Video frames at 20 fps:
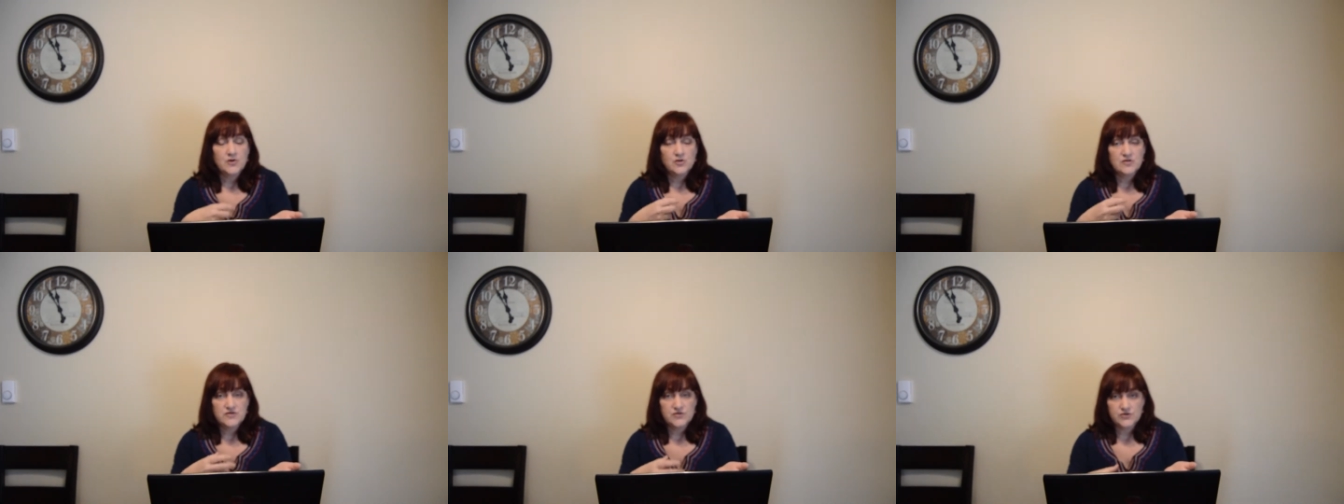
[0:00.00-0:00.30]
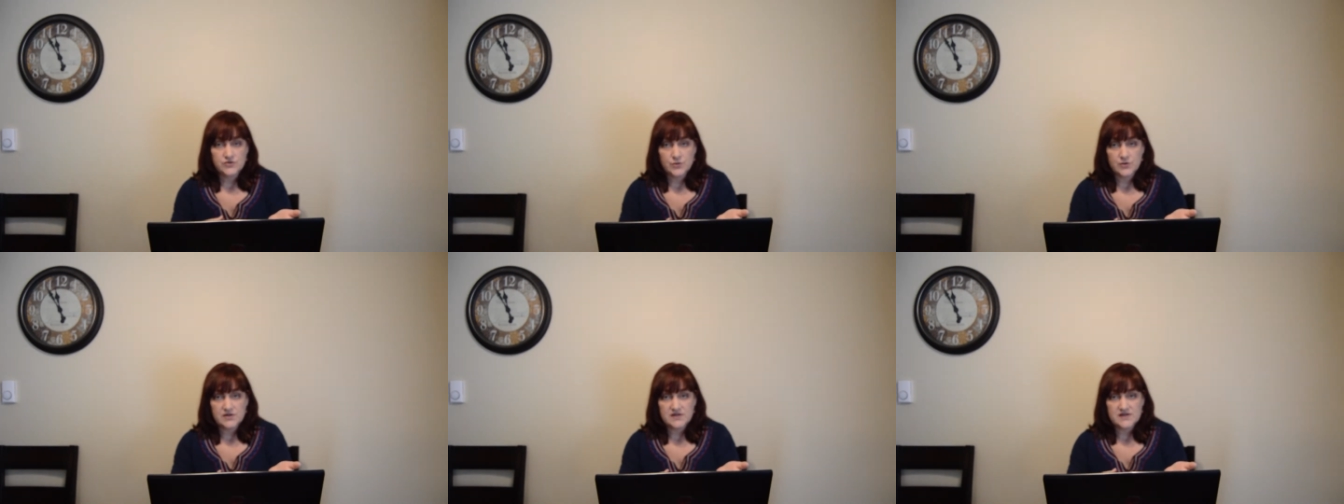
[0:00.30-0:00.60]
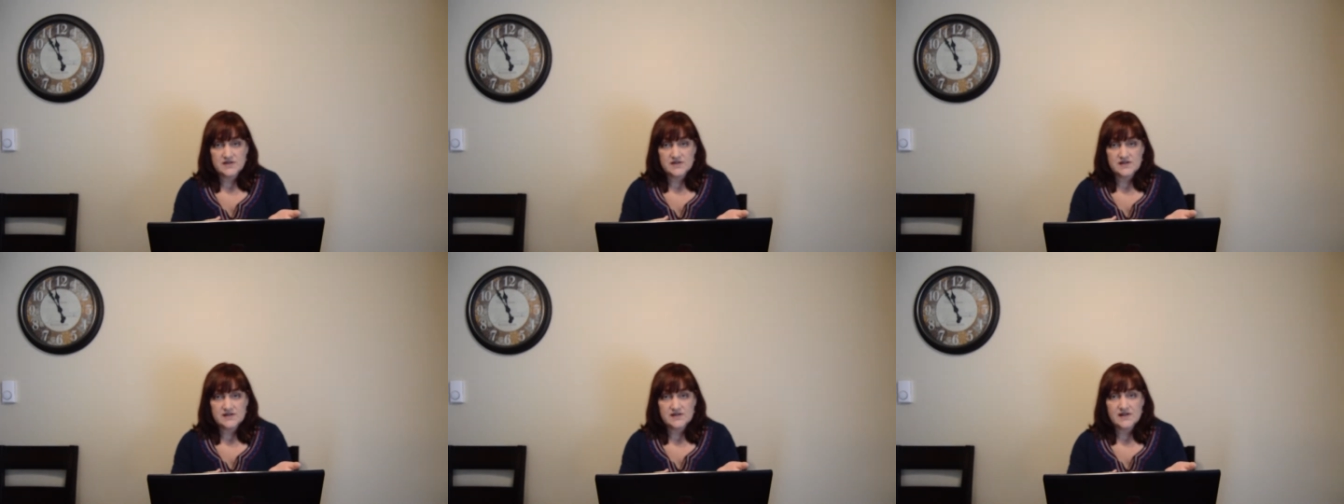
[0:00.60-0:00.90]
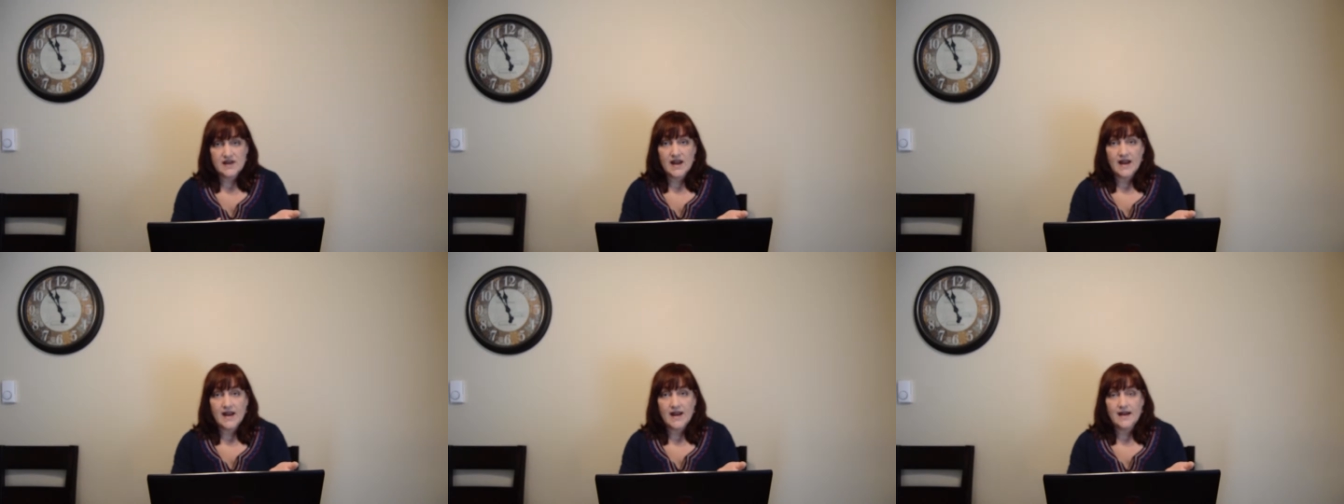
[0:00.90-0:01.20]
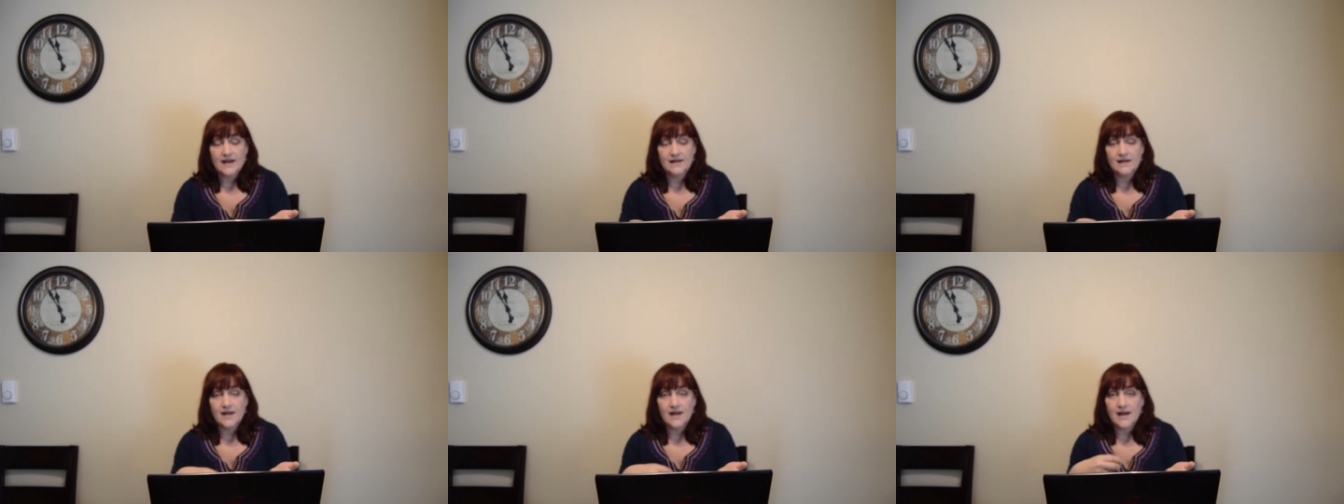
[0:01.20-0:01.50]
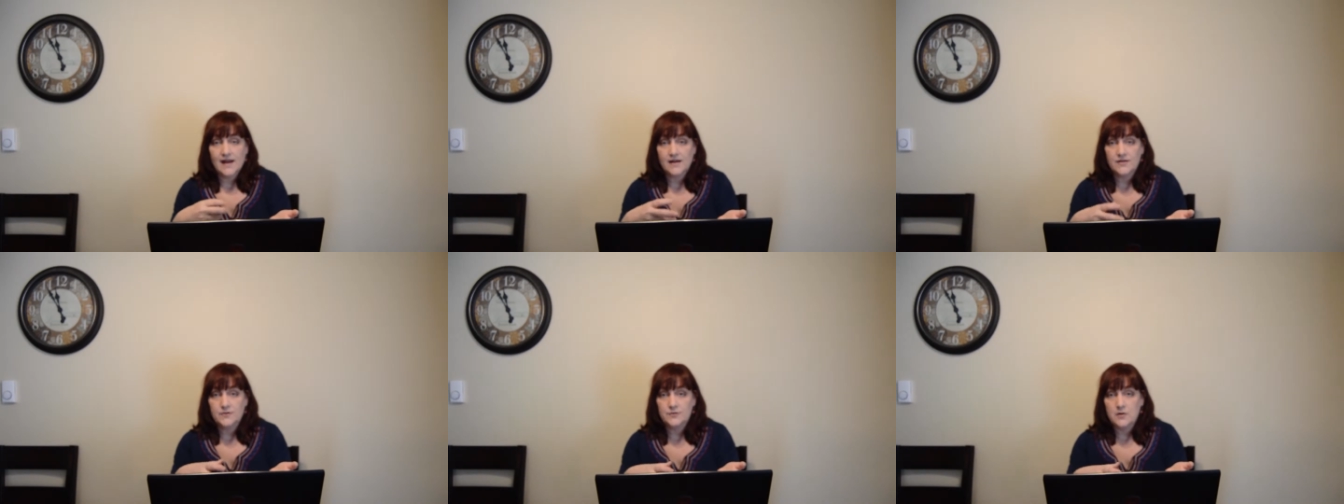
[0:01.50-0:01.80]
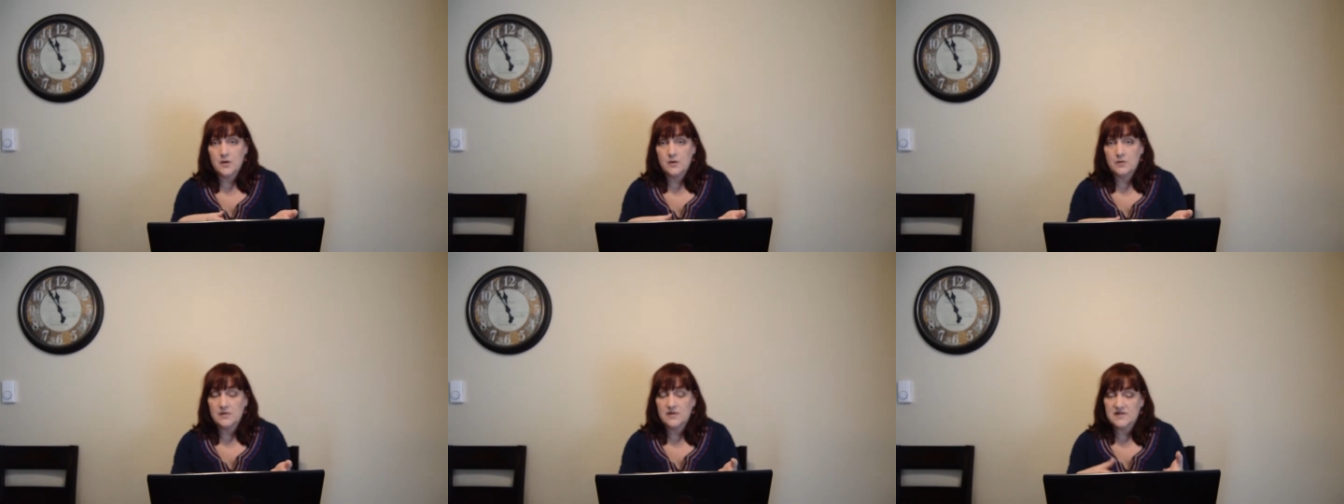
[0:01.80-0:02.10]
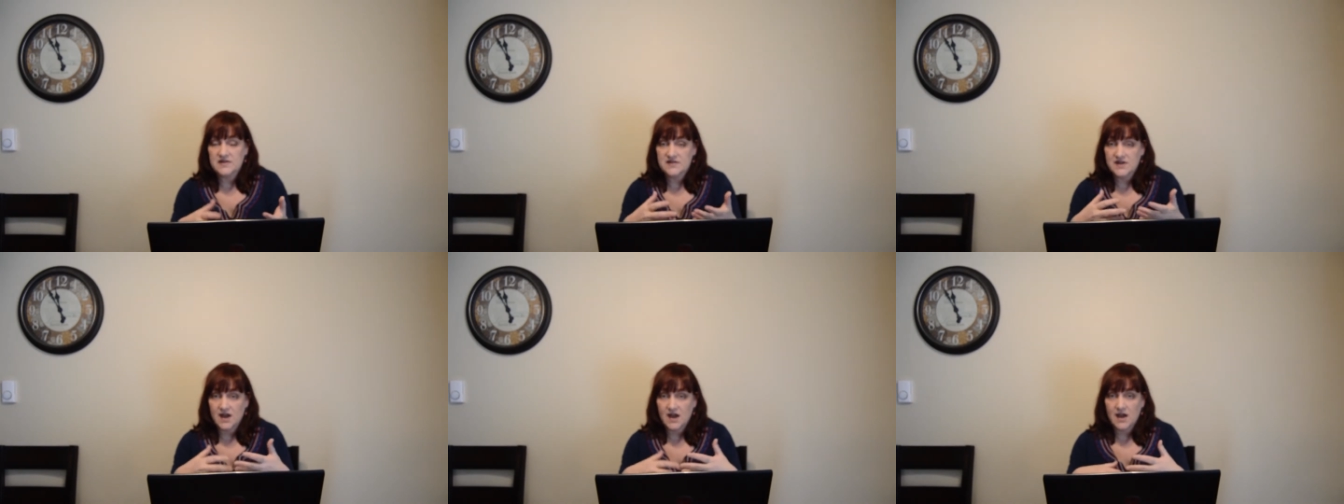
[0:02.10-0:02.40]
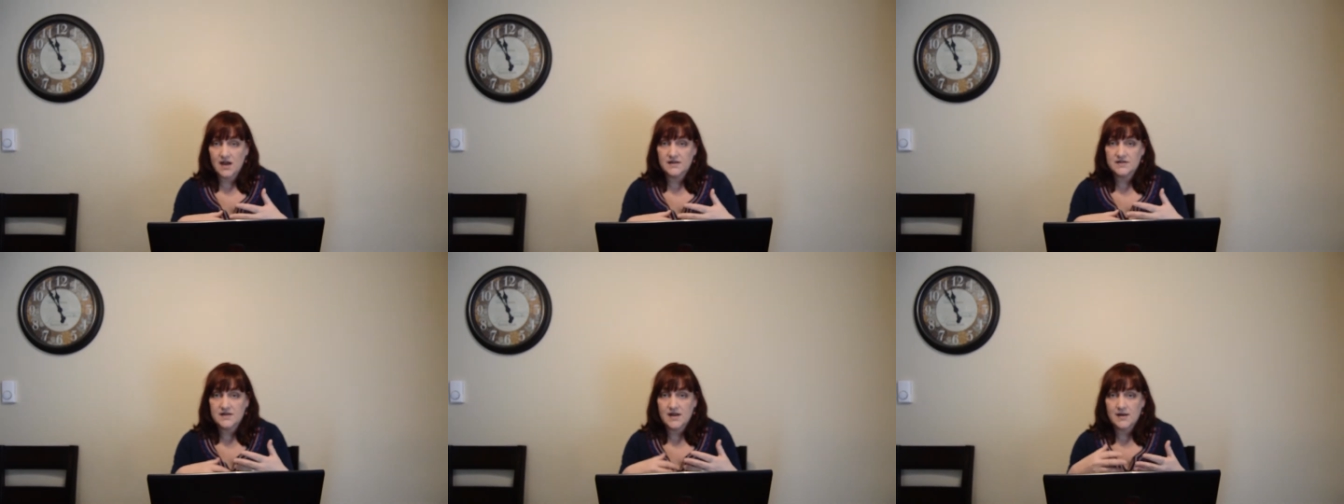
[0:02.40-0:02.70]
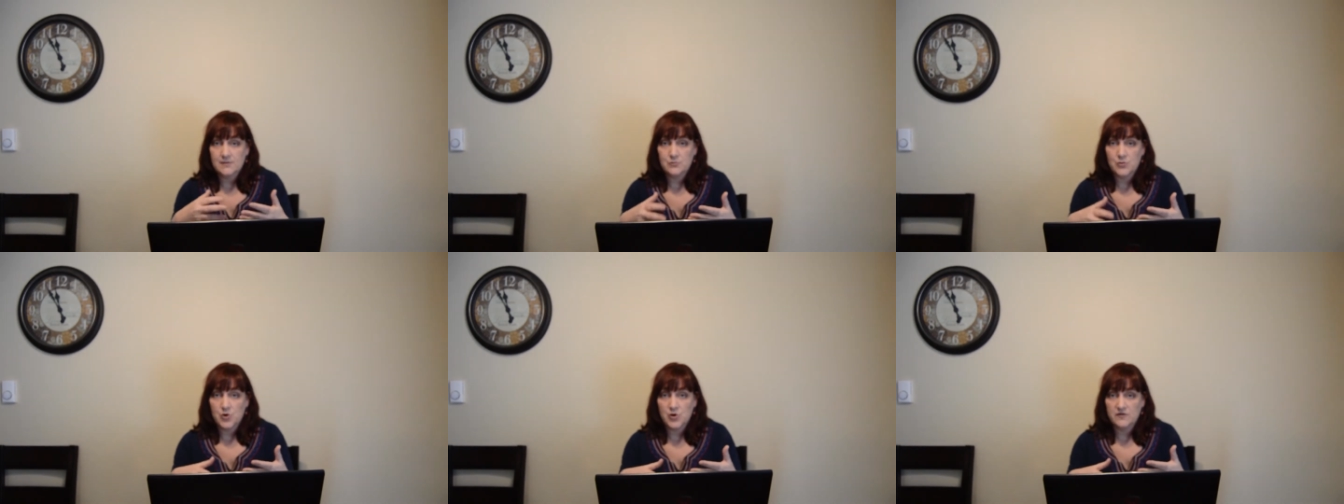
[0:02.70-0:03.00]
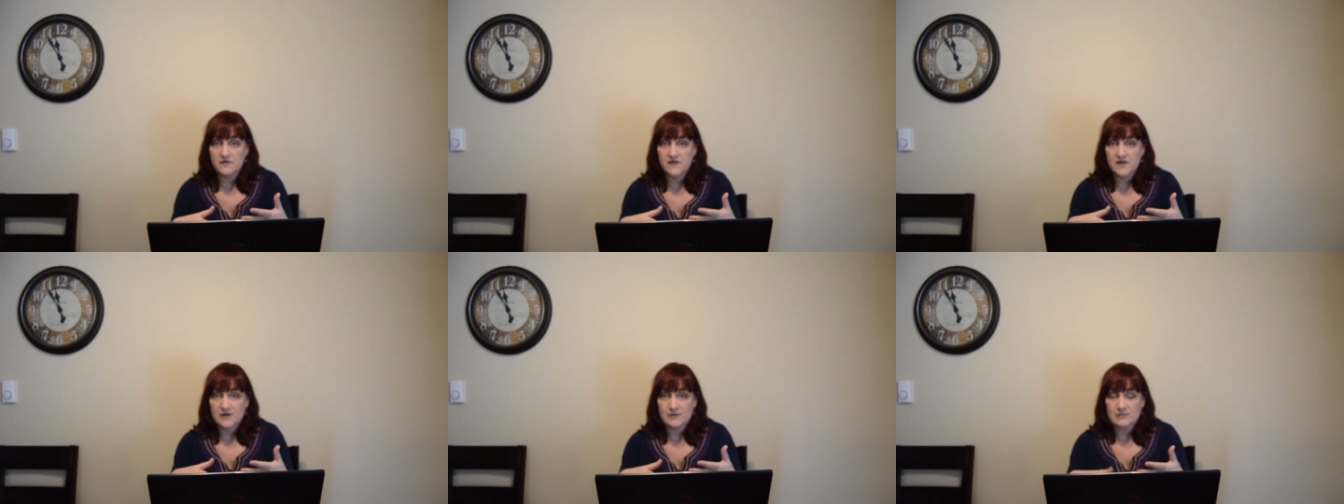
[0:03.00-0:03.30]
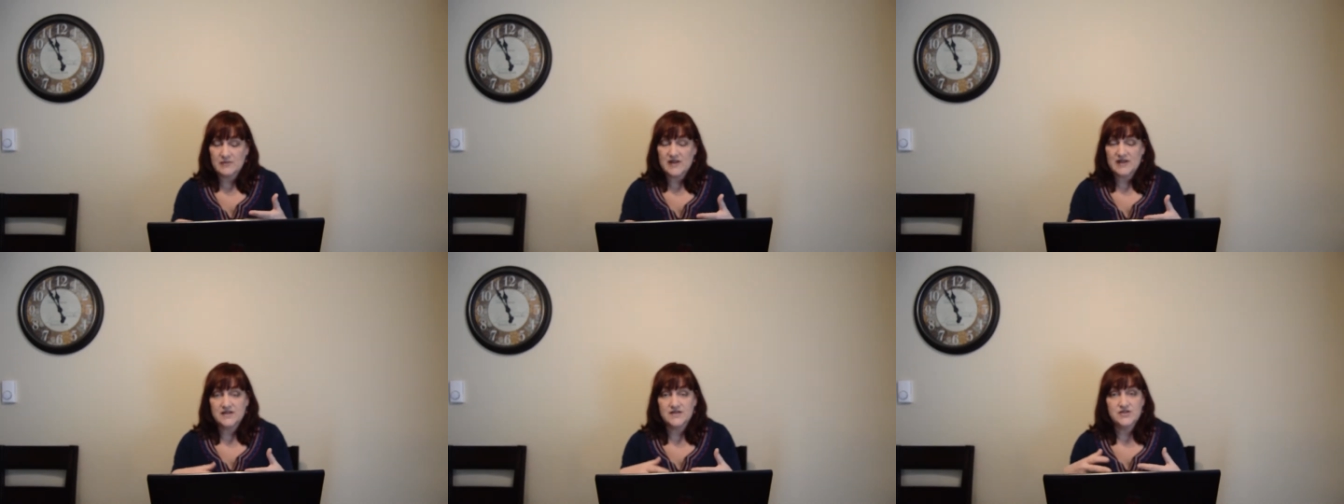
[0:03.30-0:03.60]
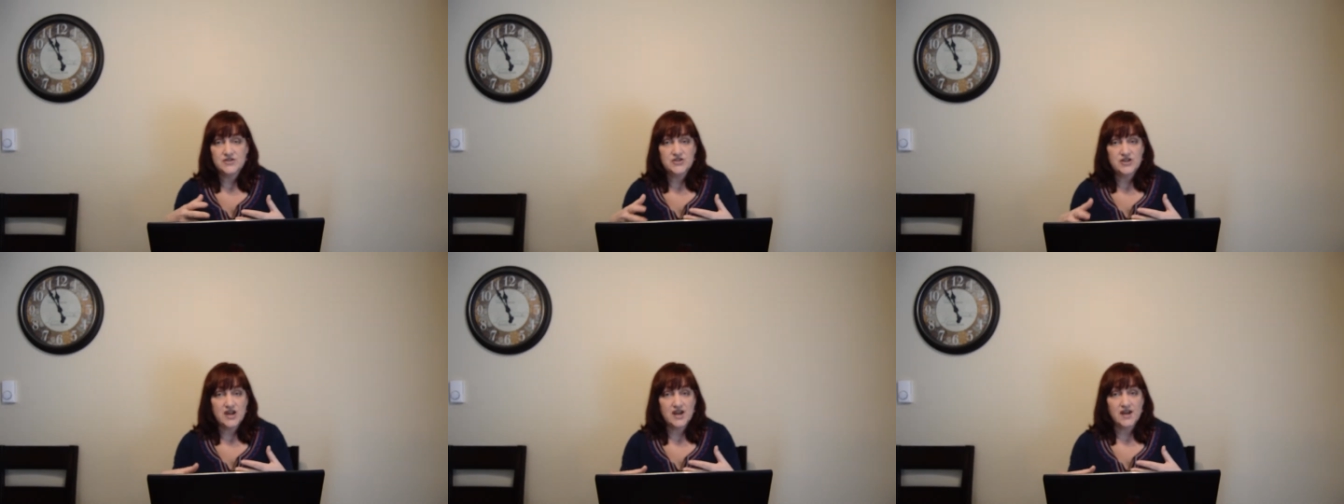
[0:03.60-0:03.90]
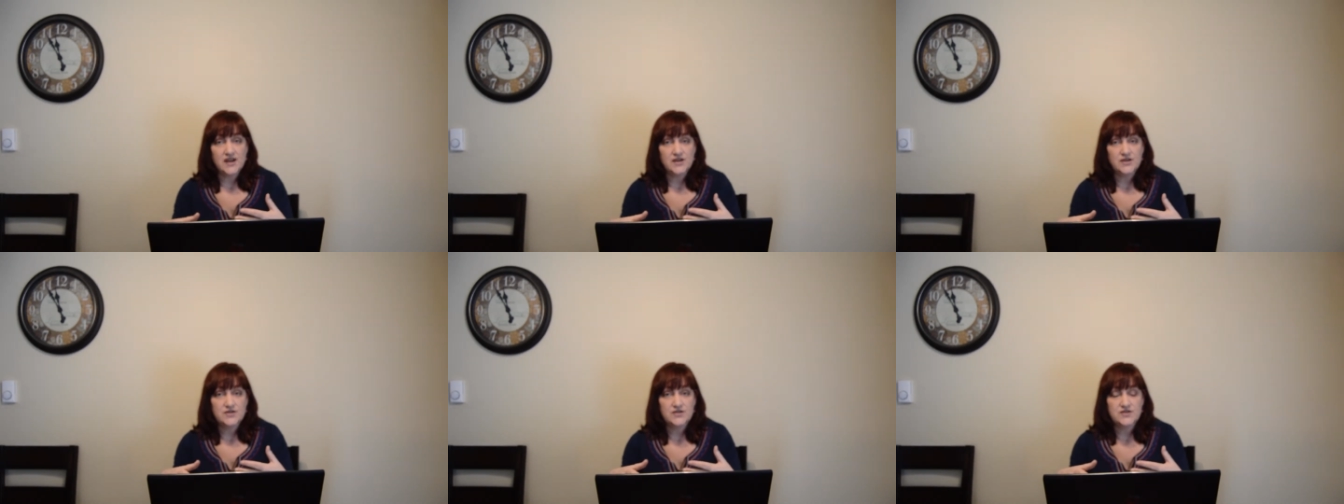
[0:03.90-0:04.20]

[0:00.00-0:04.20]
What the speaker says: sources, and anthro is us and morphic means change.